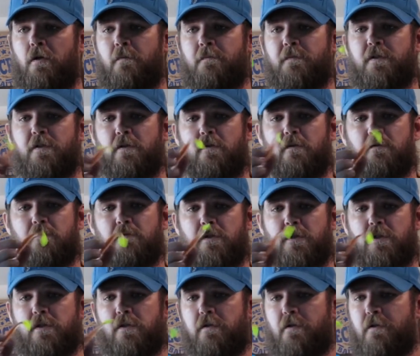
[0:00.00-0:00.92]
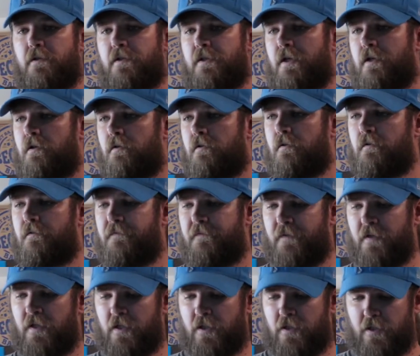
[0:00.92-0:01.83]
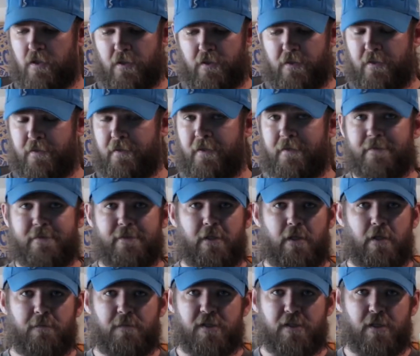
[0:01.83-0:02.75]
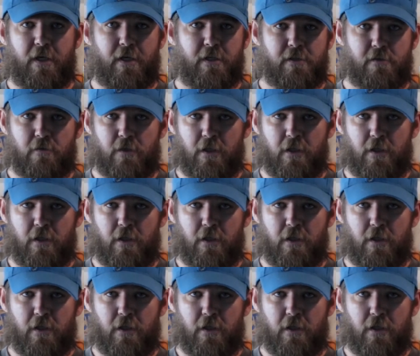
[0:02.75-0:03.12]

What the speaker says: So it just looks like a little fish. It's in that same size